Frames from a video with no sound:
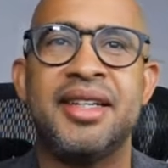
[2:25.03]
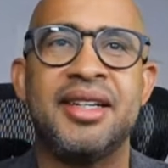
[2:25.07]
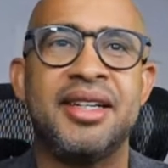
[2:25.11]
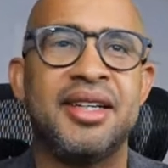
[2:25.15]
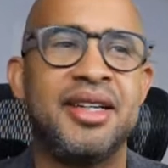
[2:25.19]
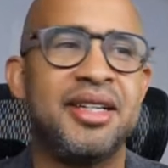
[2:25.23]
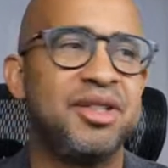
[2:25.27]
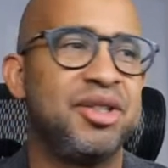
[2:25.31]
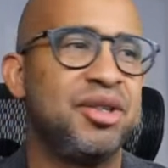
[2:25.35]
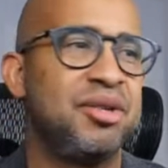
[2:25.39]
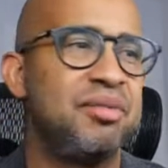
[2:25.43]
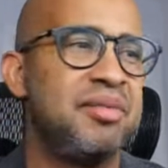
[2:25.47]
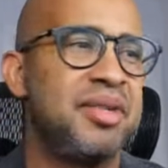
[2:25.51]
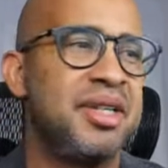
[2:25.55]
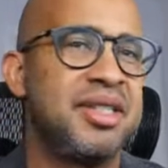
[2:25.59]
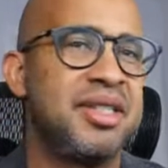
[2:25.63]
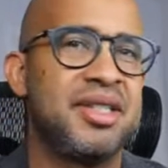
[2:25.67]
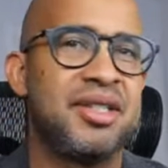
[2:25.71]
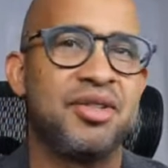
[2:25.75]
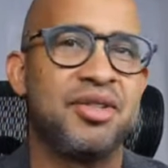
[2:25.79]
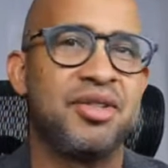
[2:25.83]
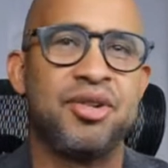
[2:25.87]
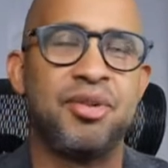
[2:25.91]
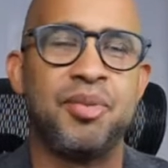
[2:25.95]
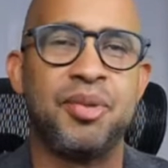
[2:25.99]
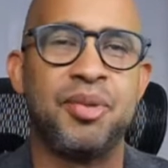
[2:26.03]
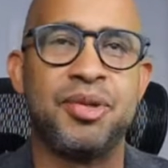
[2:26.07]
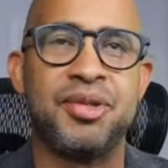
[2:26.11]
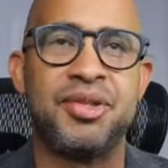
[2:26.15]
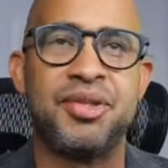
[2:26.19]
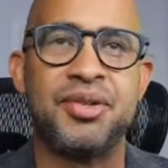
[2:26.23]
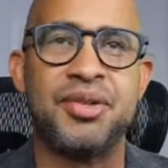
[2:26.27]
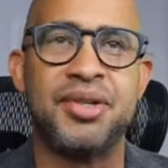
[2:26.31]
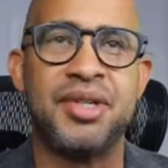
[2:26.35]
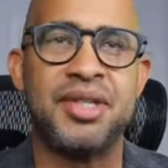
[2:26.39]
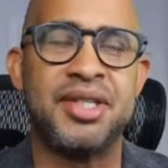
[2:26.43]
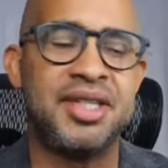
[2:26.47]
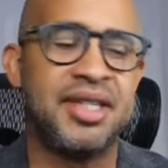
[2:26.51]
Don't miss this
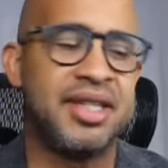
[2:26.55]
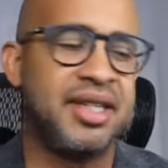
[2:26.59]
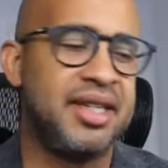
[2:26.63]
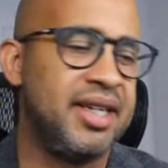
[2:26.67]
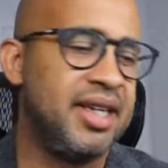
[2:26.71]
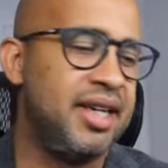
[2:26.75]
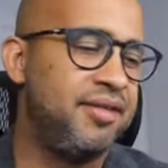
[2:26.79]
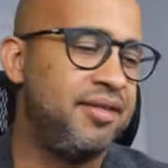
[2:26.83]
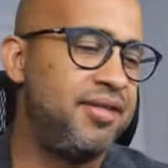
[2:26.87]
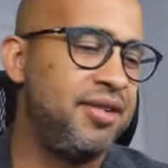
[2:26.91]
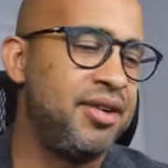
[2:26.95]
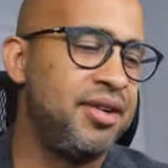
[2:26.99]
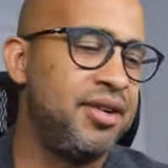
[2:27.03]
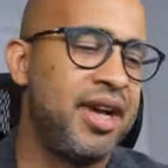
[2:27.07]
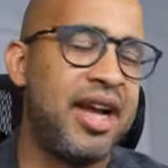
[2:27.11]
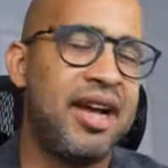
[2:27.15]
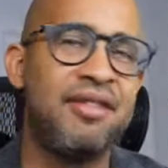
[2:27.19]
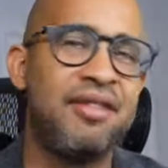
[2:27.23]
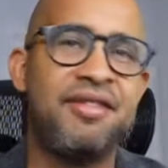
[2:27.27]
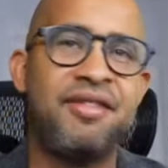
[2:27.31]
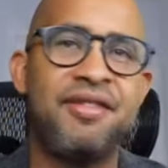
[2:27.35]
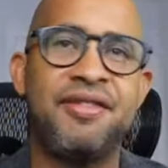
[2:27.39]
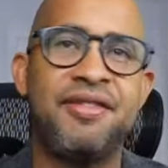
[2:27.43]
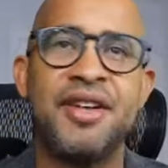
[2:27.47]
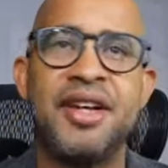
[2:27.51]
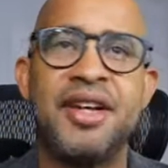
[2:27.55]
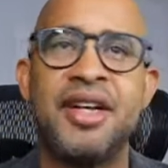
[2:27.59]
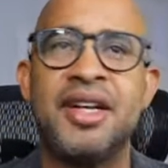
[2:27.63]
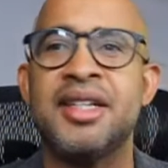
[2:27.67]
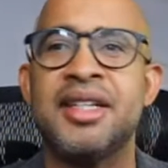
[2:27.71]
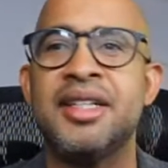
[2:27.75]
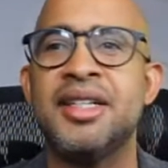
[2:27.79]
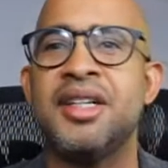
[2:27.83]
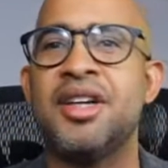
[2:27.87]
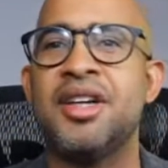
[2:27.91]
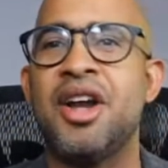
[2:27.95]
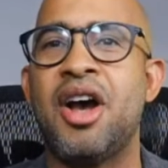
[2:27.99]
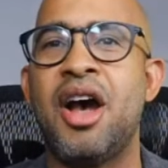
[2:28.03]
opportunity. If you have
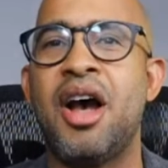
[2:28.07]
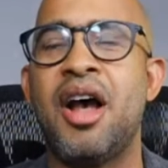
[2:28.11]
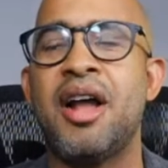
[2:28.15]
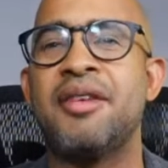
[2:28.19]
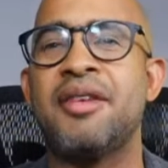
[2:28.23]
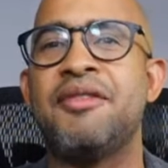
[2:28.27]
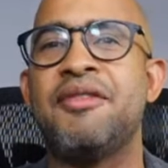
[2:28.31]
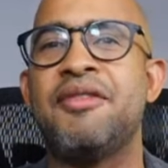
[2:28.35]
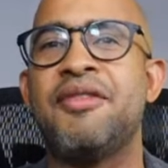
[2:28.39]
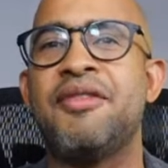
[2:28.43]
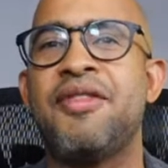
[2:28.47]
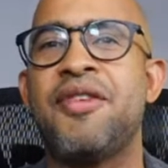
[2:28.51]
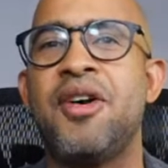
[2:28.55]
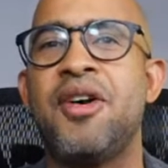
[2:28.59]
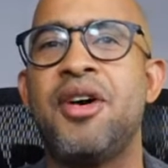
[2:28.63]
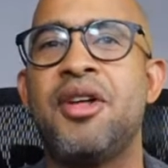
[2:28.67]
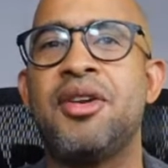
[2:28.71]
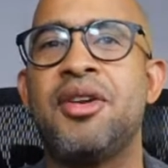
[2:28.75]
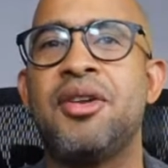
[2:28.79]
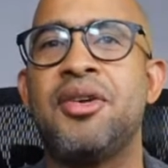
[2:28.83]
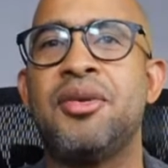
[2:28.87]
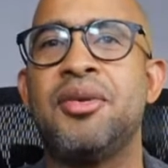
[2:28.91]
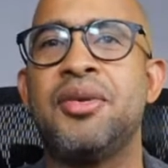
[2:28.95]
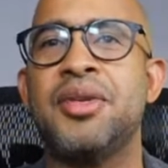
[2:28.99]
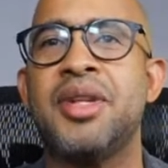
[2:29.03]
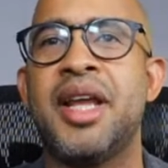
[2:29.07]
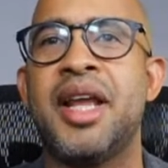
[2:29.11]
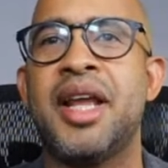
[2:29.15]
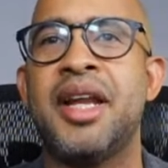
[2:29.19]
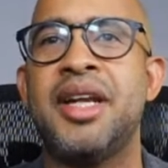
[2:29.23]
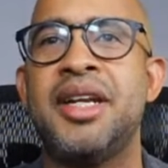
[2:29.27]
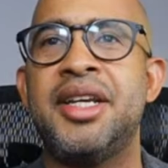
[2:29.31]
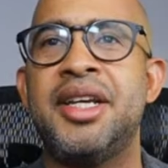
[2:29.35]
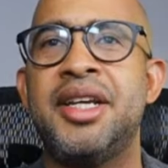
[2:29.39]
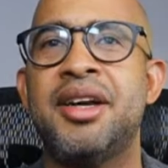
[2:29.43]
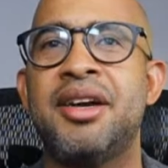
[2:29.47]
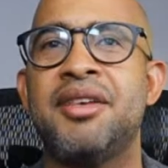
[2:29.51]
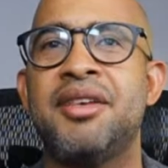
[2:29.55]
not followed
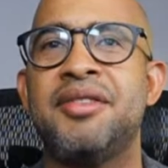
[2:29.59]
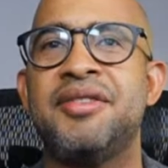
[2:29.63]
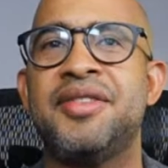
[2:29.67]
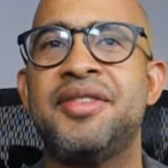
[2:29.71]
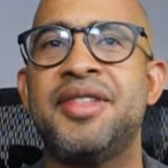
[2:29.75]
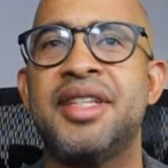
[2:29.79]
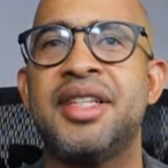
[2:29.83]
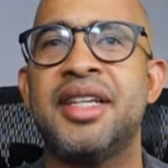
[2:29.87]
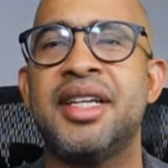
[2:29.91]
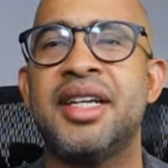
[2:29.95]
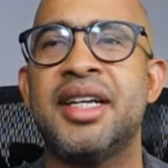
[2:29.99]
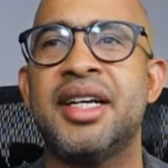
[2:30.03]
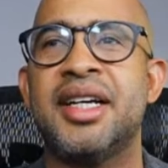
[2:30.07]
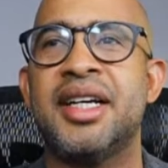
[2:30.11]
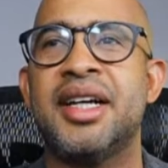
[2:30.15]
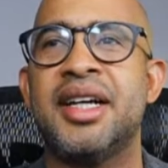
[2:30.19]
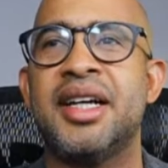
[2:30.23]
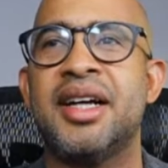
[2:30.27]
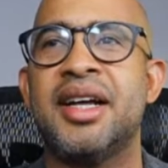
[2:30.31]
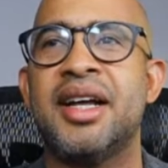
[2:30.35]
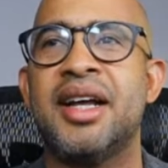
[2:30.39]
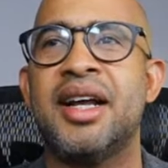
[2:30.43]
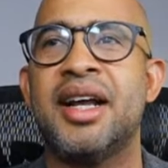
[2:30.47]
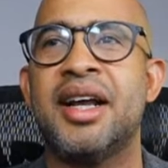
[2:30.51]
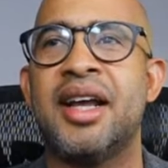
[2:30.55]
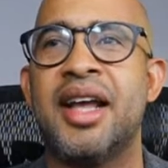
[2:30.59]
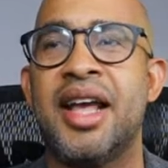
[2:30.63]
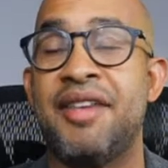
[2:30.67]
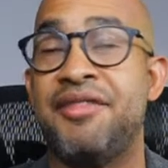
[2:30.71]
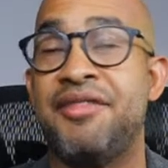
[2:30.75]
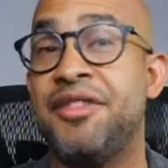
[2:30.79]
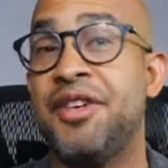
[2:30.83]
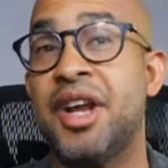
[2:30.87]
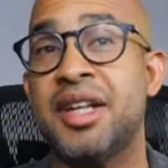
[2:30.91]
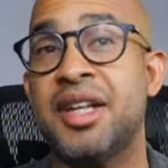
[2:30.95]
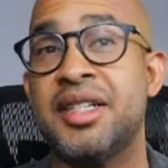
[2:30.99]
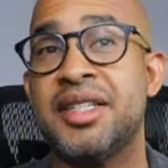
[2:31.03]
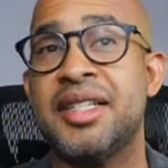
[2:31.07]
any of the have
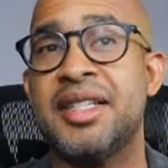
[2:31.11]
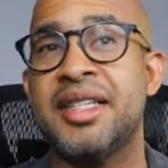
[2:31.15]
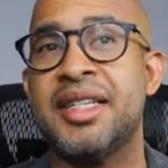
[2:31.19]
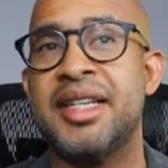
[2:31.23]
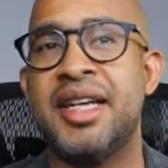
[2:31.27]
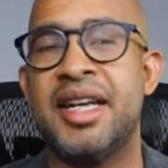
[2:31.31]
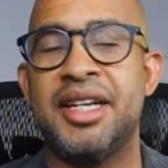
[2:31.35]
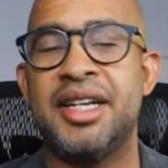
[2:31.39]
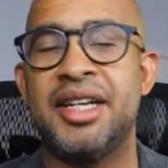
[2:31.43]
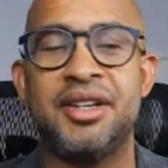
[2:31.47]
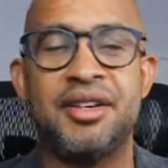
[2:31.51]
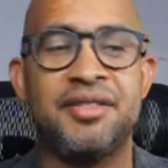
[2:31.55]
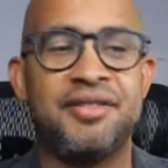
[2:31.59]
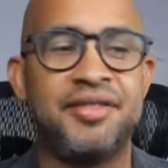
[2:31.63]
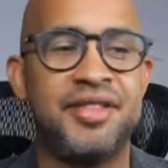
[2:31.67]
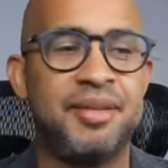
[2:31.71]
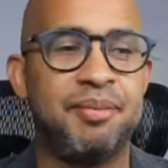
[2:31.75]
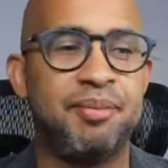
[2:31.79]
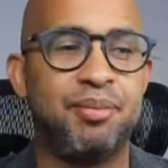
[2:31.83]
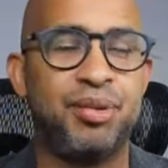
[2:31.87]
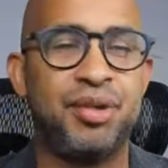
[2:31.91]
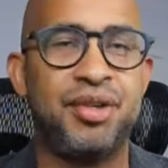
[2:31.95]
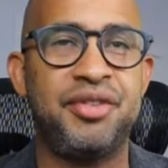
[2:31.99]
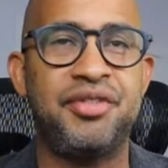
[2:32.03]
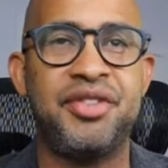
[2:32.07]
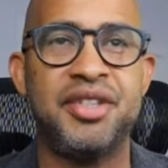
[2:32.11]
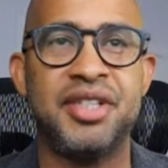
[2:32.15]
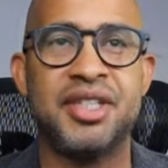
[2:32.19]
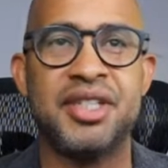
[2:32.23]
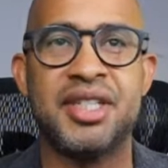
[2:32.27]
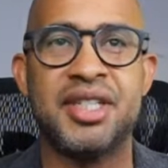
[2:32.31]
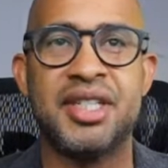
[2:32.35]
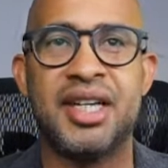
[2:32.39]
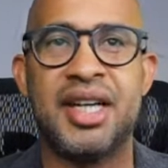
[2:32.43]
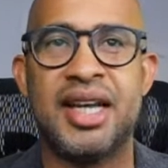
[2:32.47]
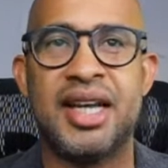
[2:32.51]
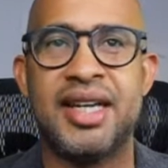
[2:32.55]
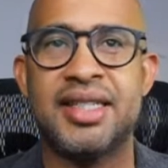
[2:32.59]
not seen any of the previous
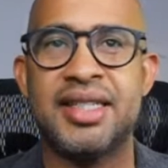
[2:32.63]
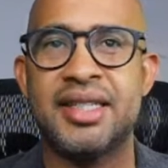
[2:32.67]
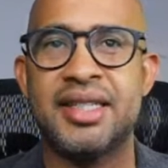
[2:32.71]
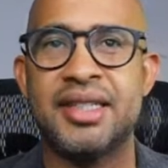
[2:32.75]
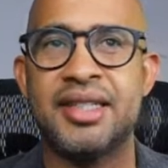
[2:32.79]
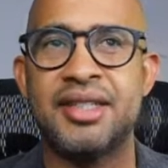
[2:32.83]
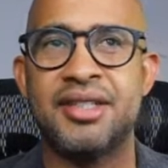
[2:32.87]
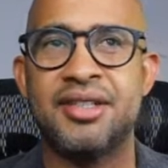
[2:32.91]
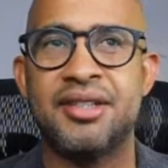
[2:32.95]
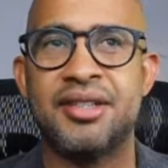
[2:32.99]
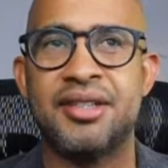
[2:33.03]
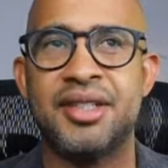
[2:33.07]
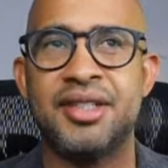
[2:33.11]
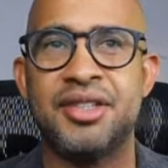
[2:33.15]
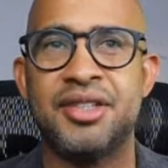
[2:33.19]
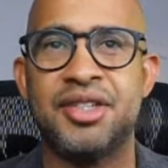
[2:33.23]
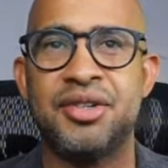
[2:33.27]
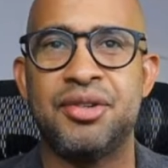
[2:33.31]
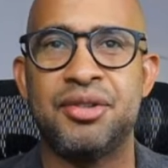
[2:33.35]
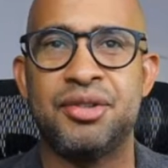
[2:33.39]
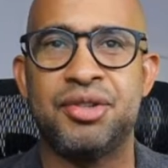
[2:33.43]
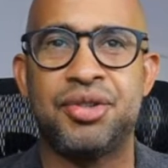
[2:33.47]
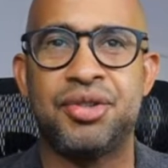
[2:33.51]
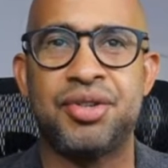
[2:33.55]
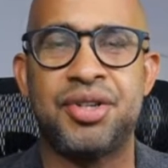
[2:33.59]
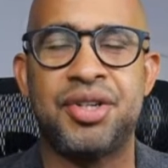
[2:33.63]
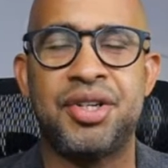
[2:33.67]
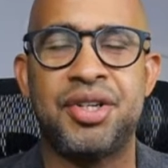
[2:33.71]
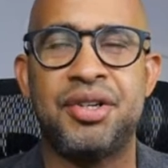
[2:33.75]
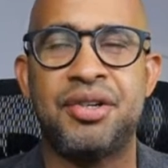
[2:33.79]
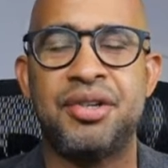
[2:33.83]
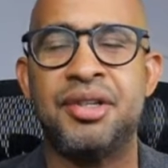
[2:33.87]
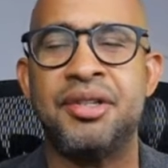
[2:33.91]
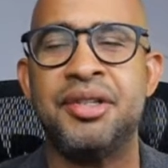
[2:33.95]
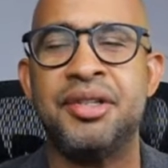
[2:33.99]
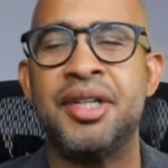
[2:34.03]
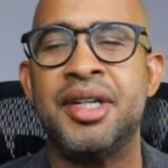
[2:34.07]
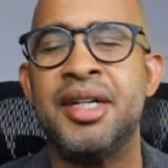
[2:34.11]
lessons on the Zero to
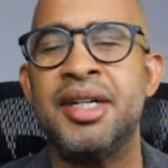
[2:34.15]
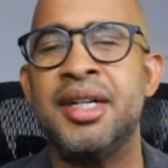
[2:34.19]
Hero